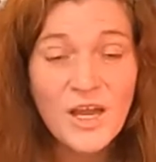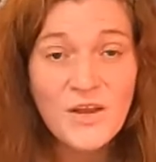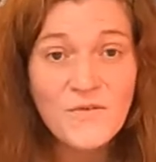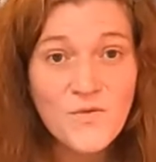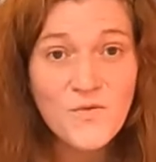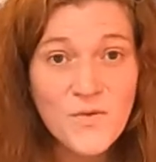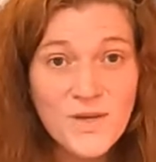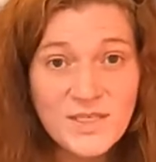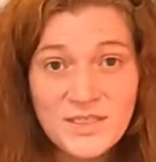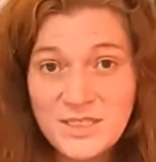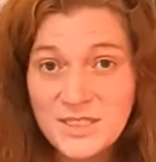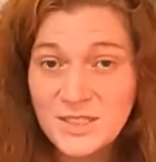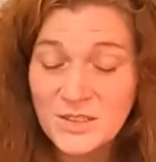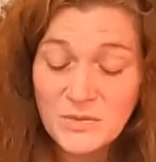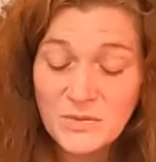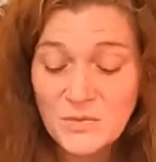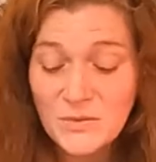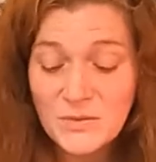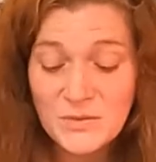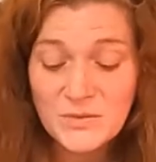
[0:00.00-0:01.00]
I've rinsed
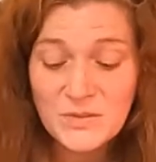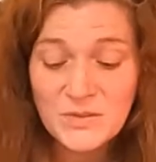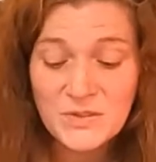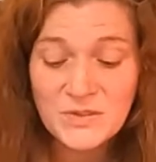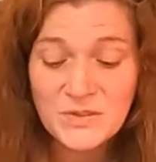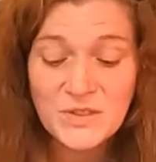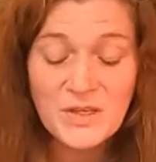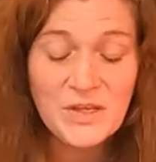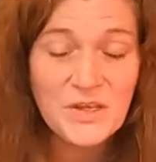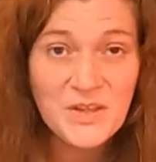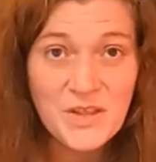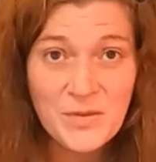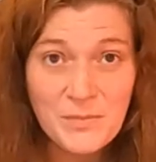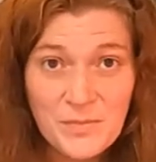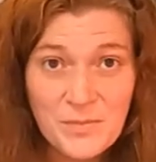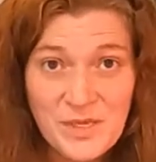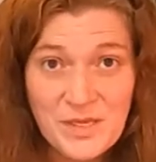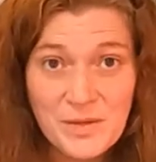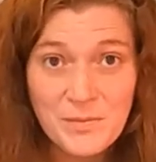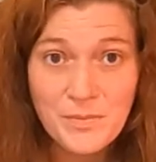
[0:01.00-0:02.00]
the roots of the
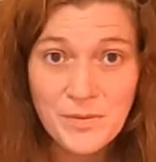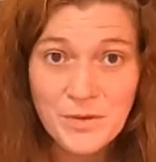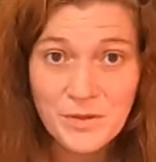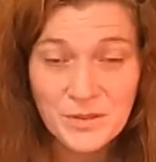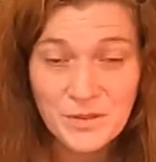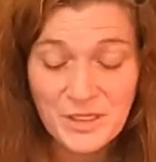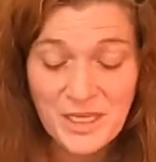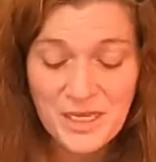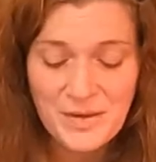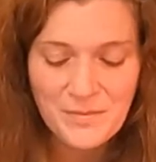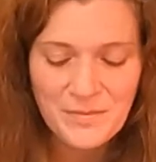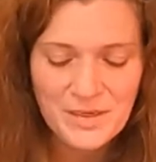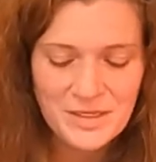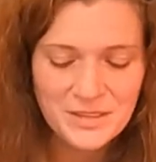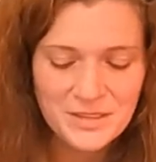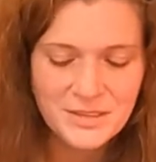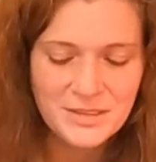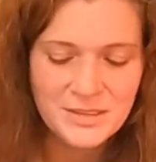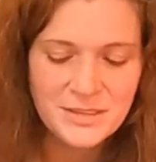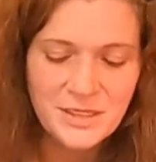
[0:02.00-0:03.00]
peat perlite
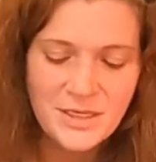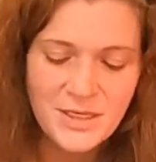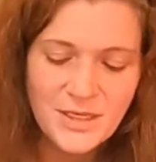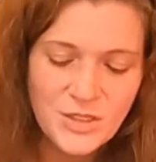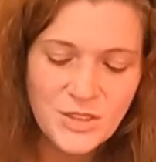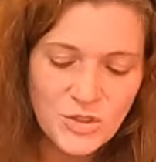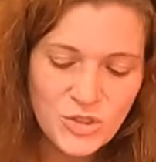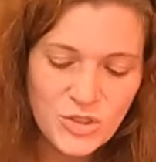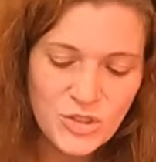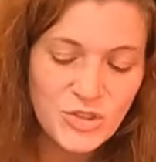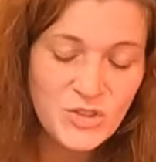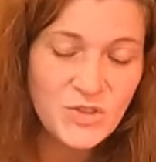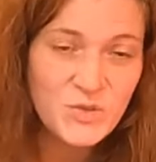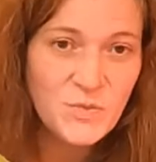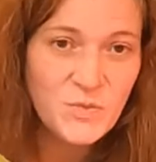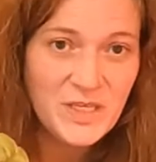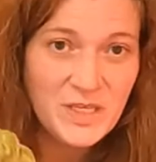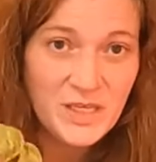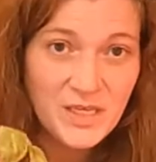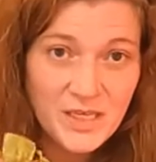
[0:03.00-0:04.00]
mix just so
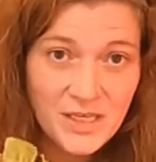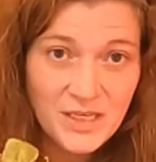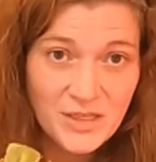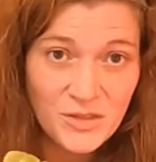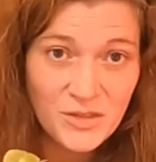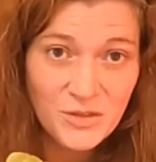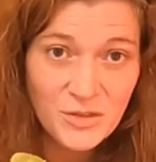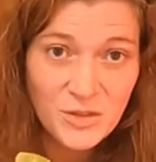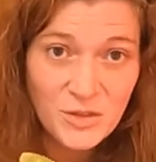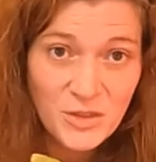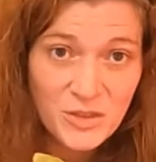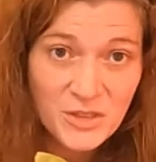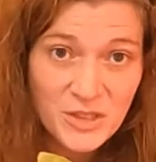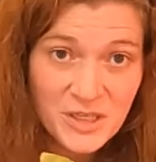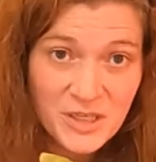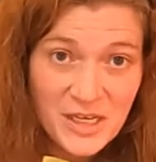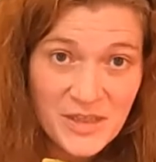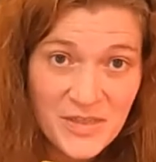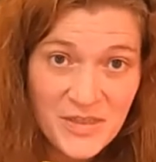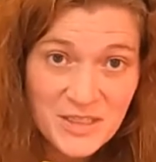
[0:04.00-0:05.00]
we could get a good look
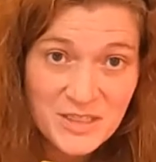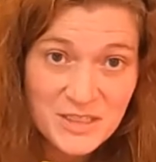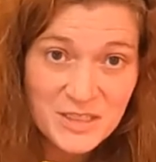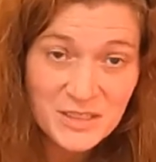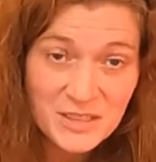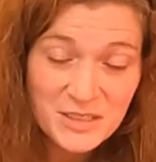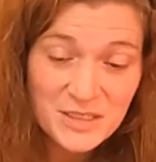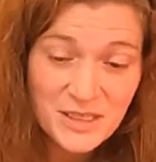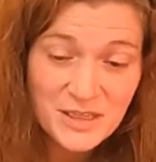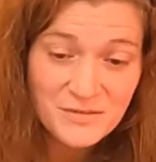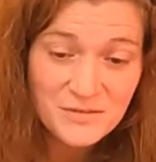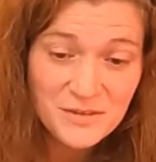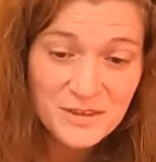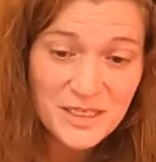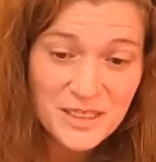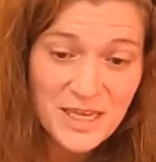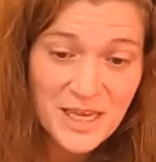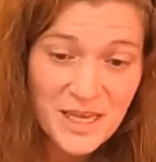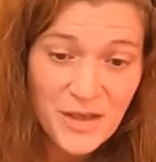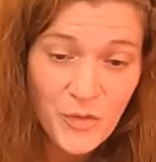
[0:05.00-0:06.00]
at this
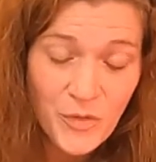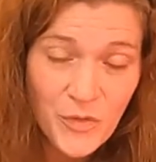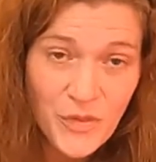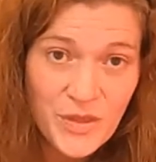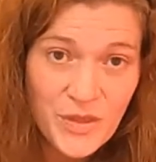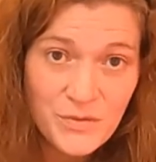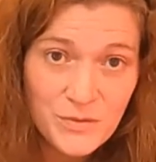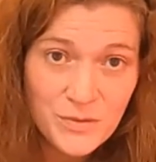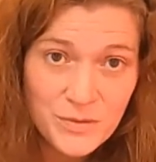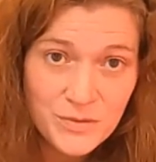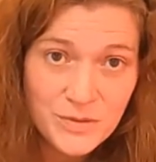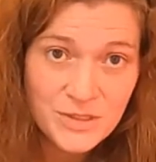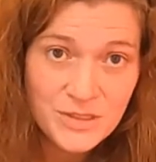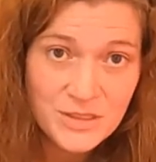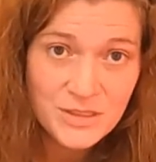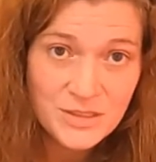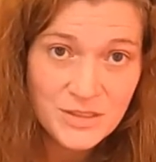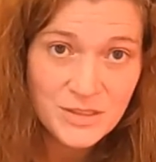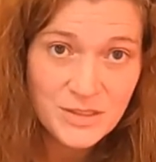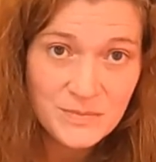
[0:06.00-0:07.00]
lovely healthy root
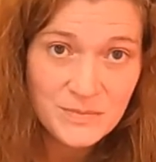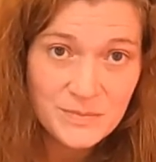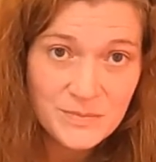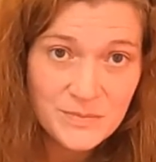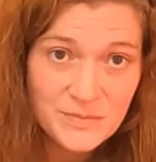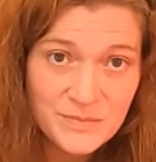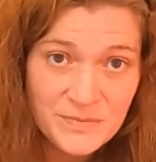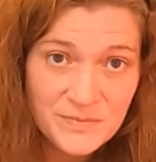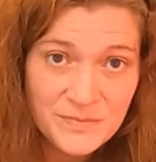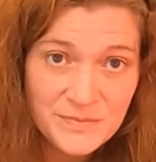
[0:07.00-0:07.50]
system.